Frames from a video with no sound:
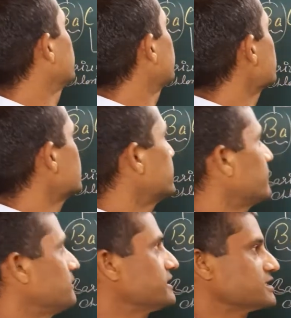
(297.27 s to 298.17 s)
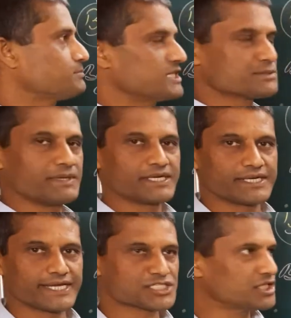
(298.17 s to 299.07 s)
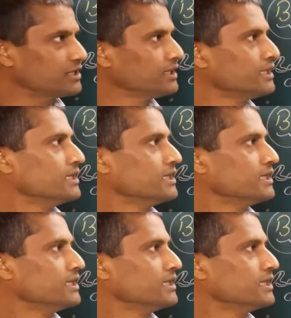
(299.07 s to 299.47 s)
that is the double displacement reaction,